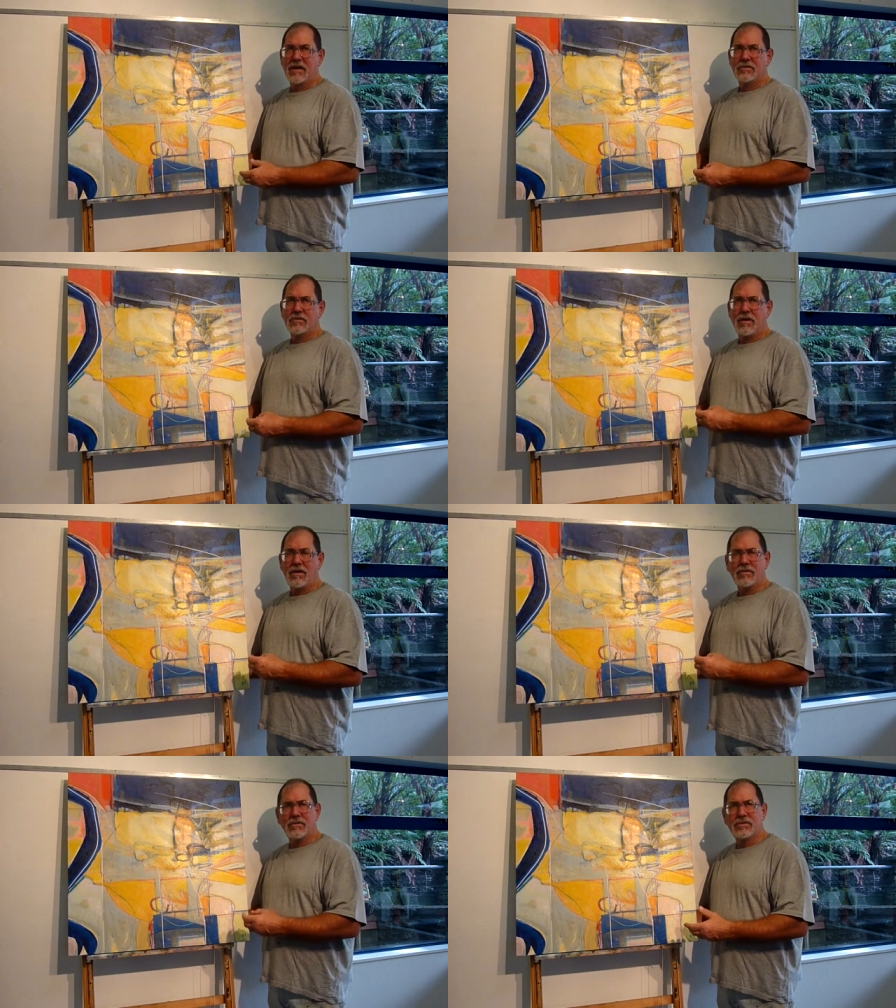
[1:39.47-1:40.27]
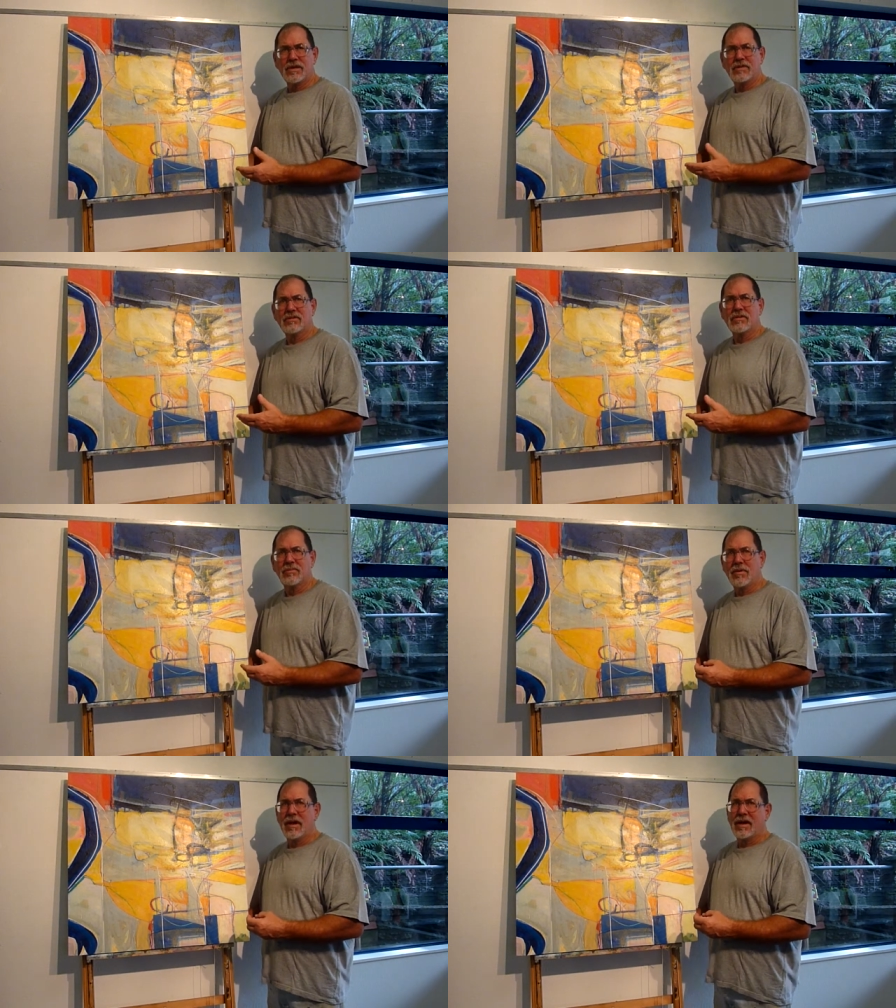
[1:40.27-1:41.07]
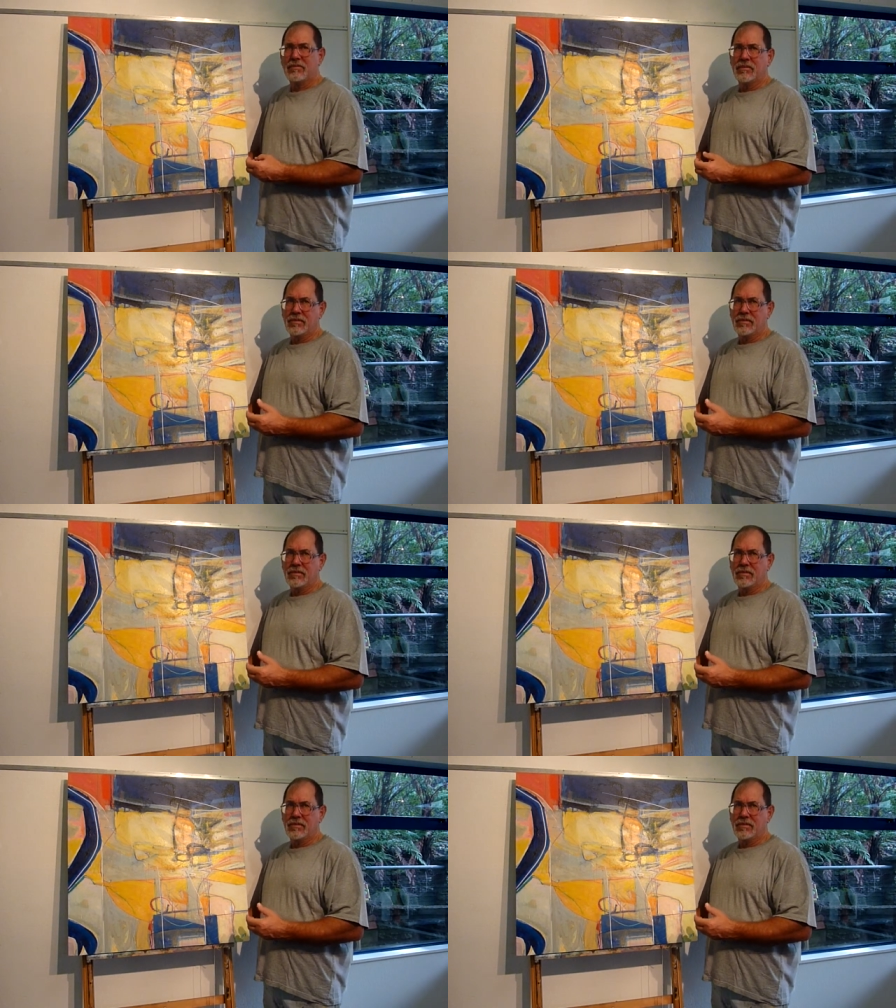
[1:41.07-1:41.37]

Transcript: So all those things combined